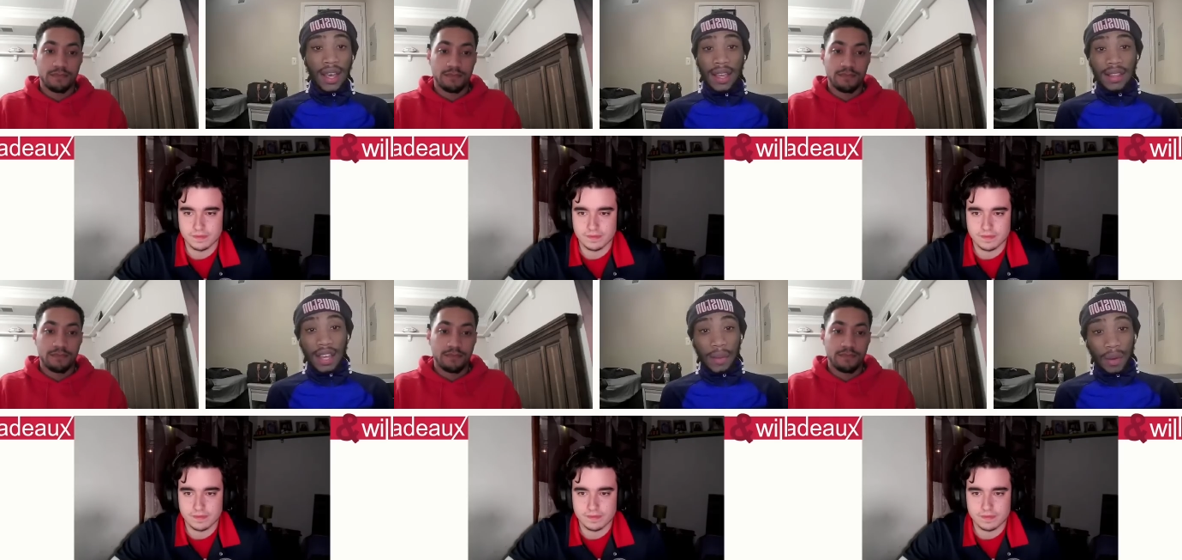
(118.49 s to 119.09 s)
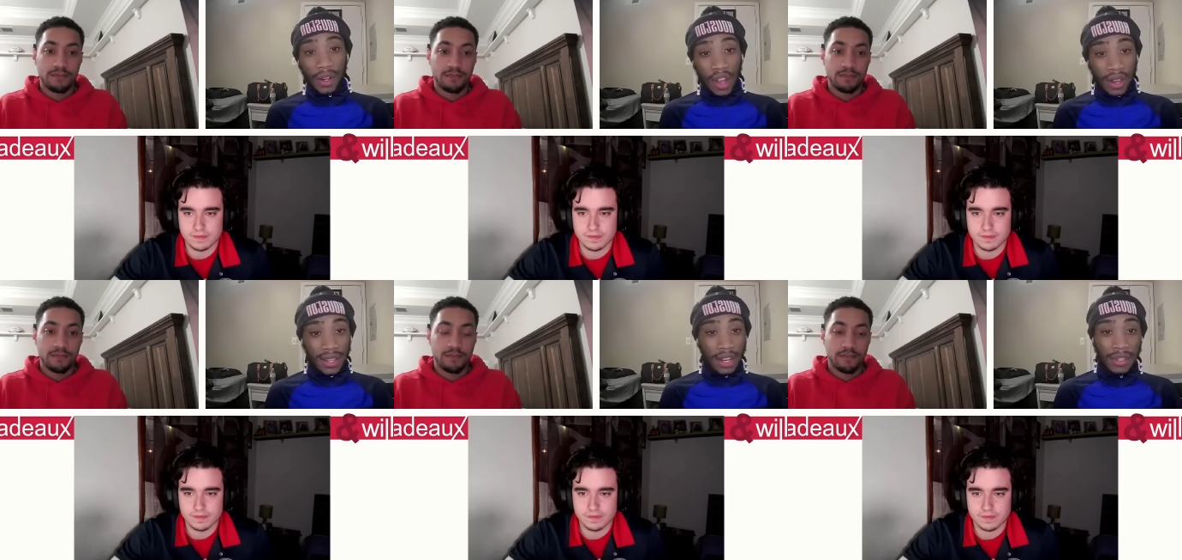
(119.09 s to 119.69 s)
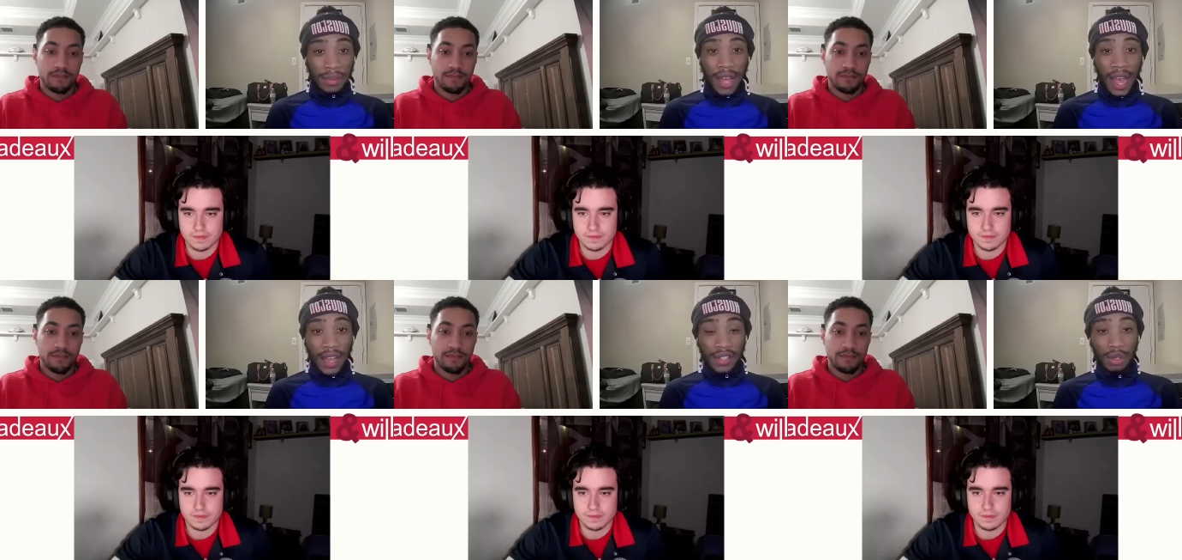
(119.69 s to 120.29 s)
Speaker 1: and then we were going to talking to you know some
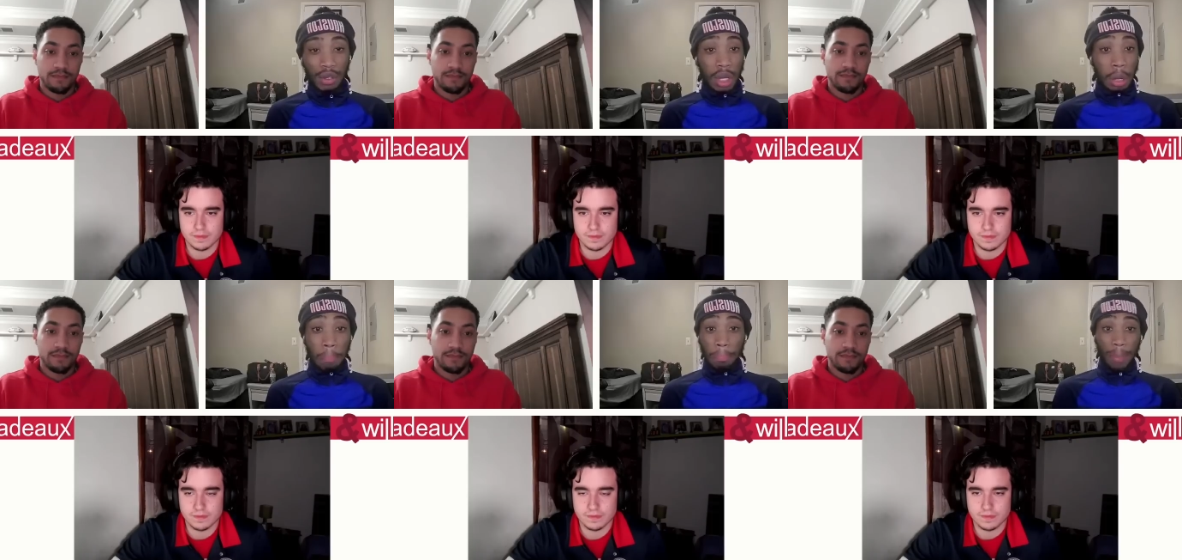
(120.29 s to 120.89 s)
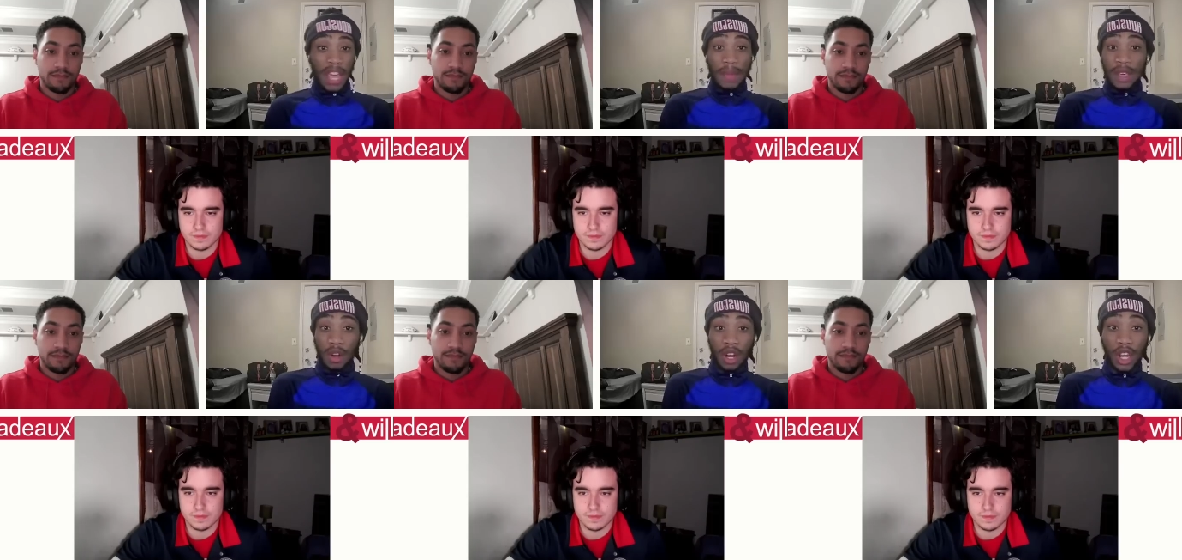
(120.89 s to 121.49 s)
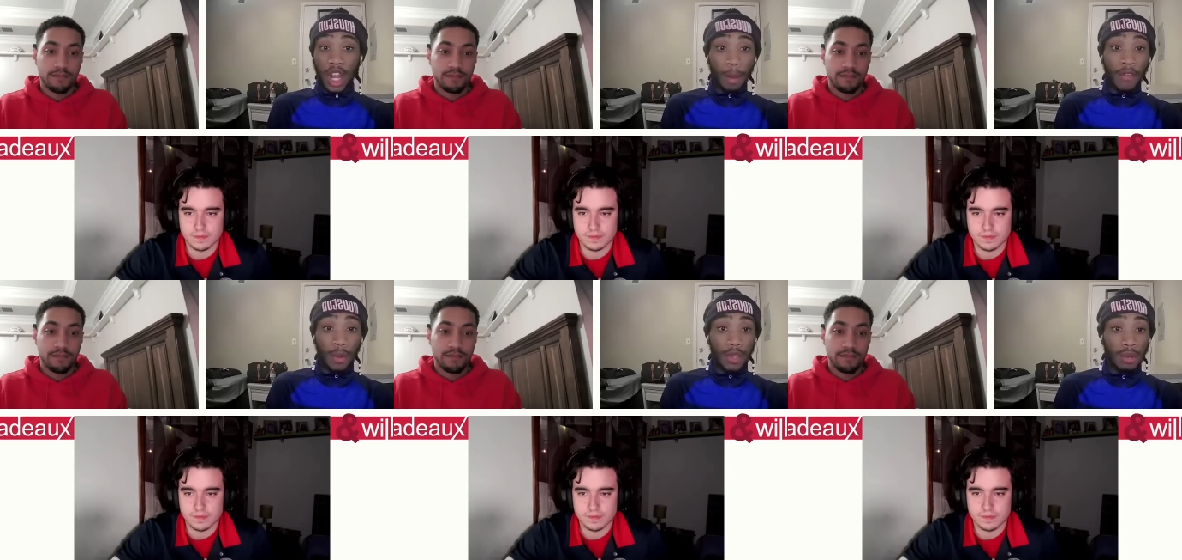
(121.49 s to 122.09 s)
guys who maybe are going to come
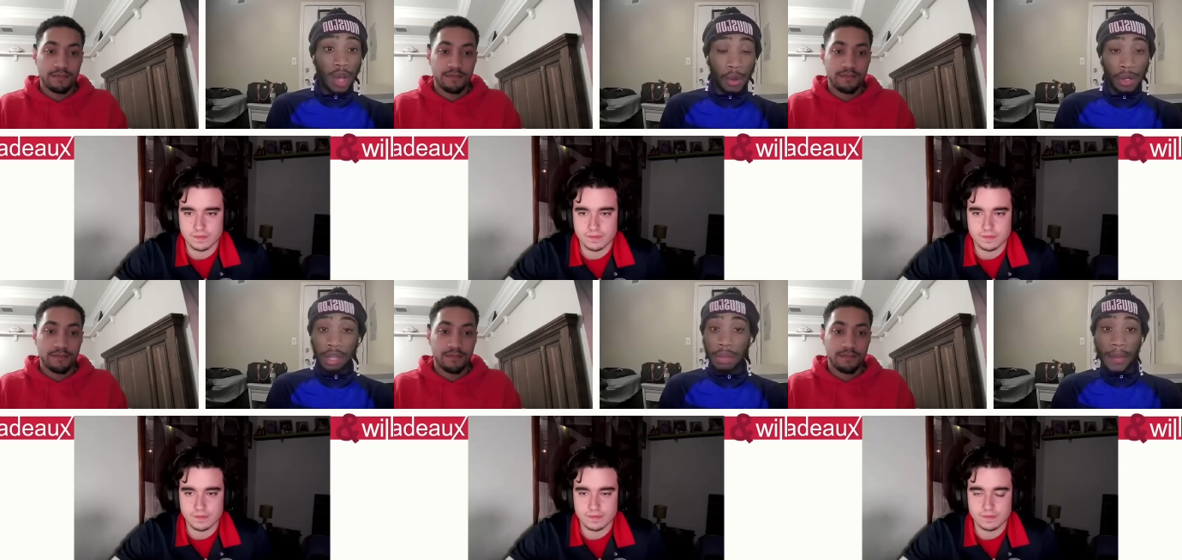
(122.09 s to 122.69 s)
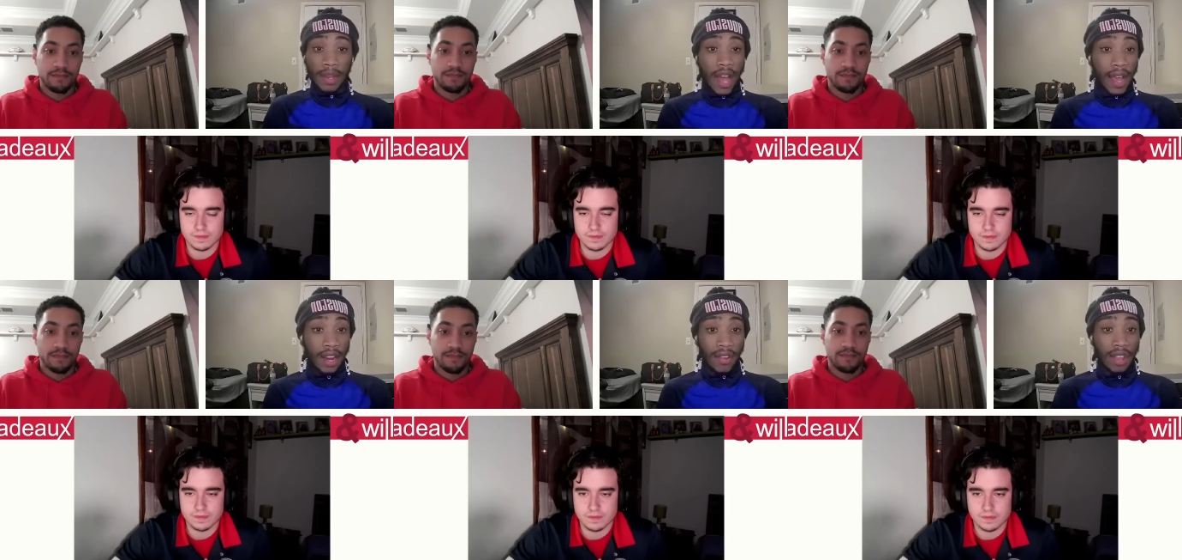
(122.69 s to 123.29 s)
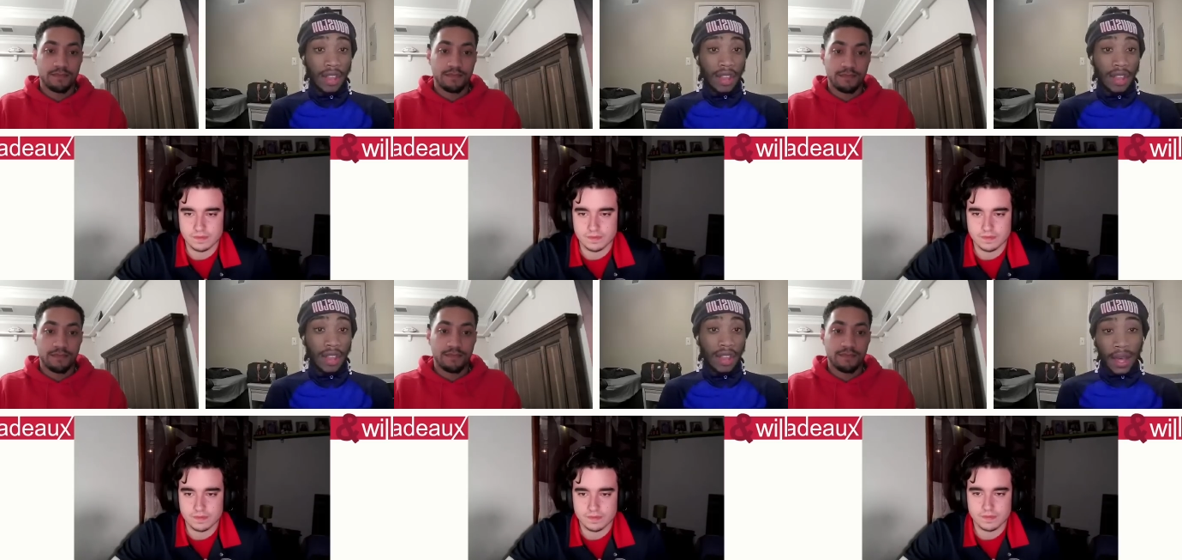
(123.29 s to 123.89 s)
over with Udoka, maybe not, kind of our thoughts
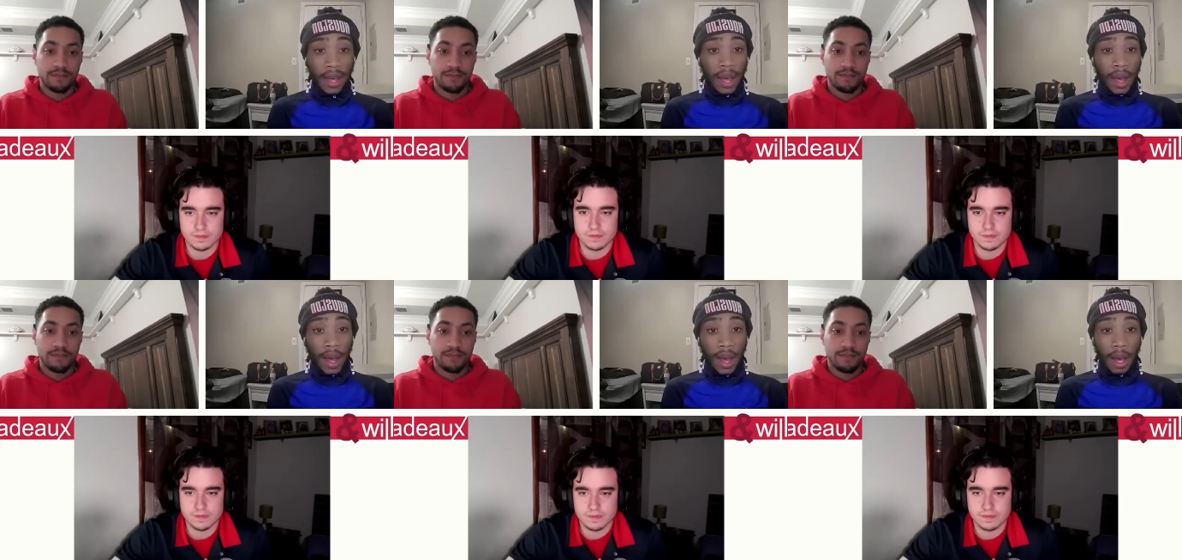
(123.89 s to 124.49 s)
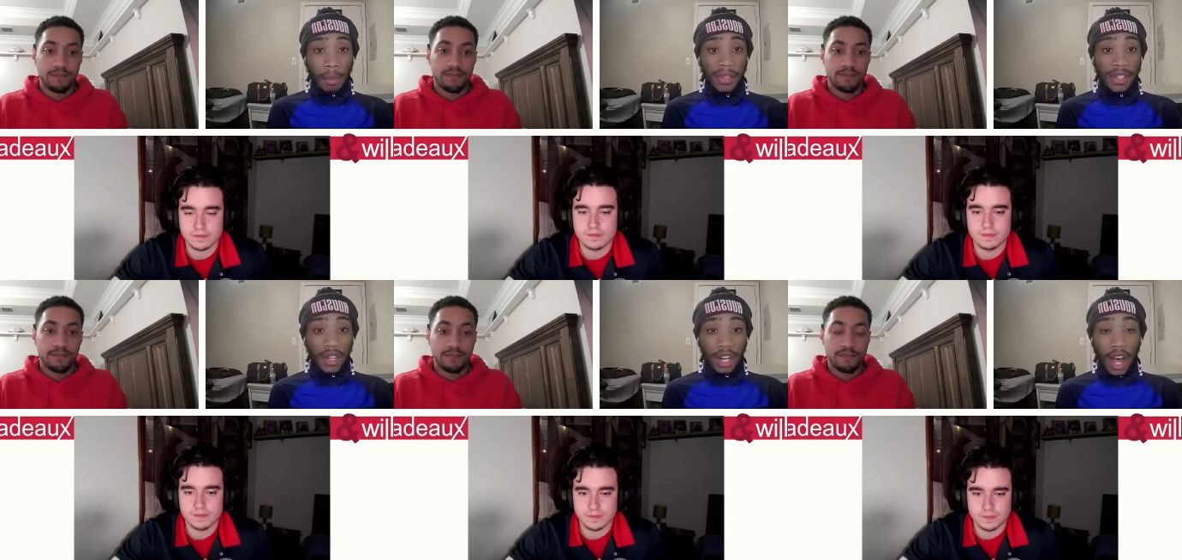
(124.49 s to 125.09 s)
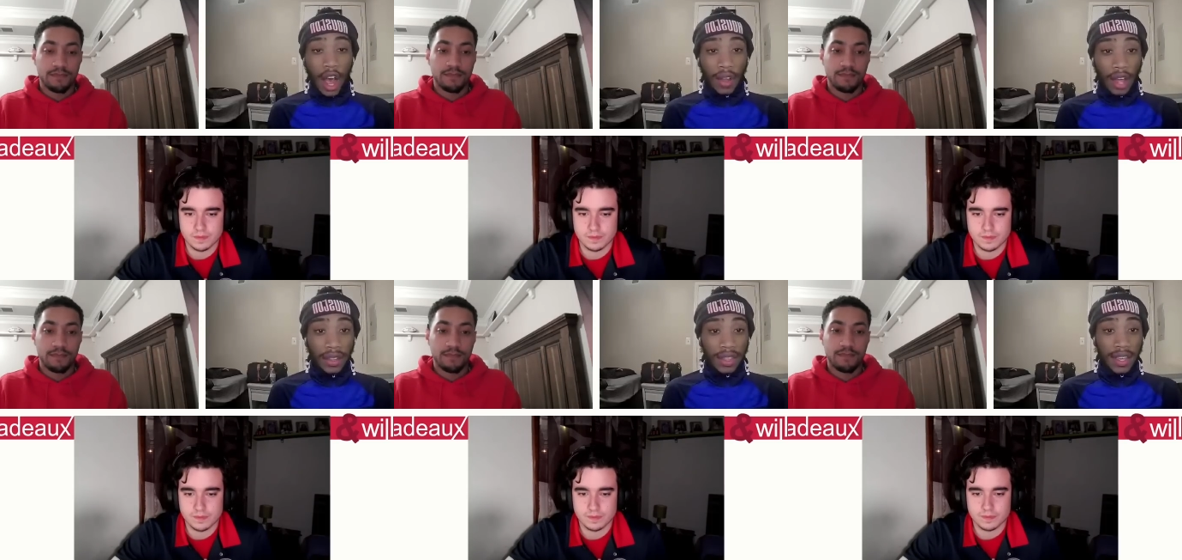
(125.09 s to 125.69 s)
on that. Um, and so you know, I'll, I'll,
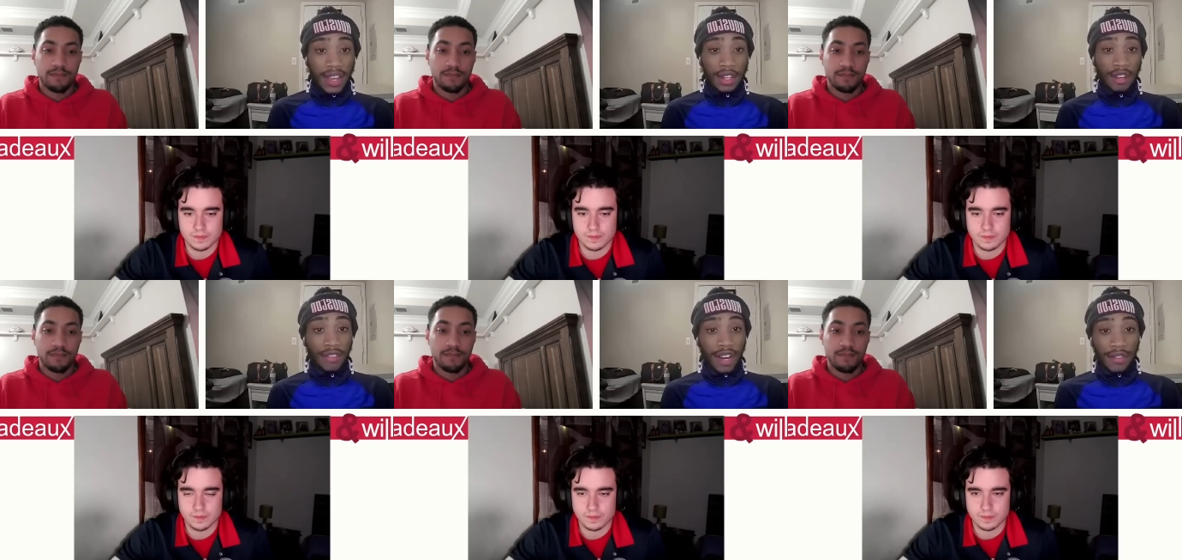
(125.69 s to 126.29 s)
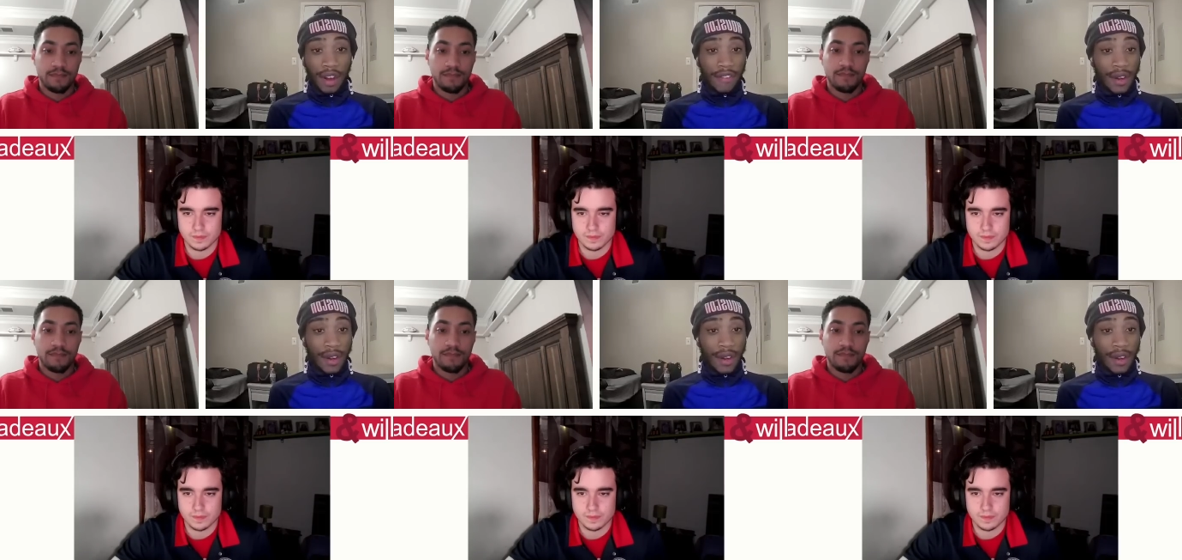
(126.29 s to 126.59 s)
let the guests go first for our